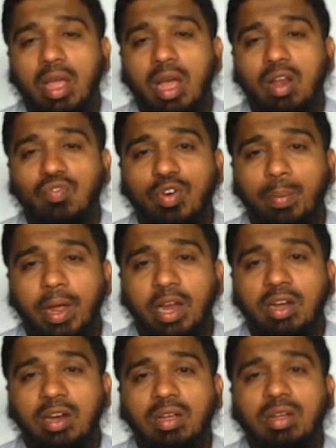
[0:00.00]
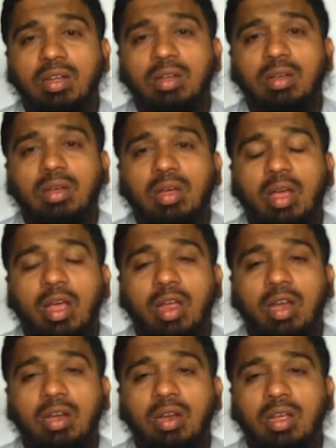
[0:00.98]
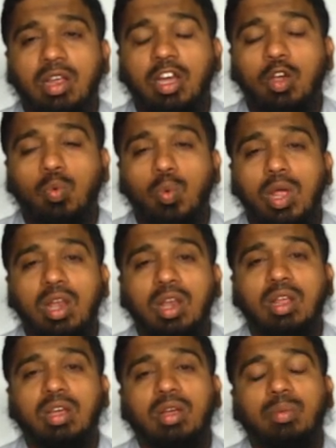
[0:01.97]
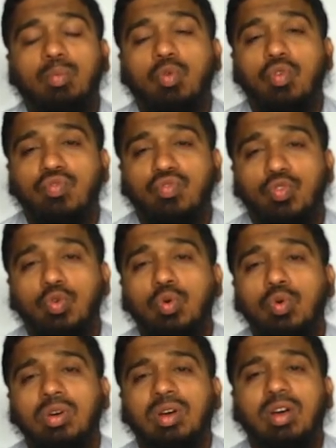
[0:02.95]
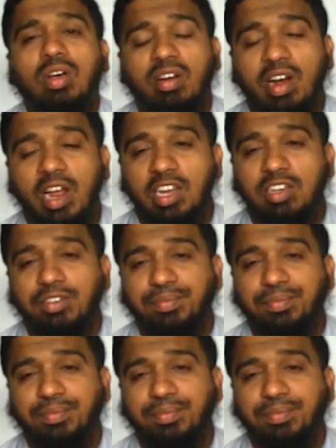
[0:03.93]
alphabet, and it will move to right.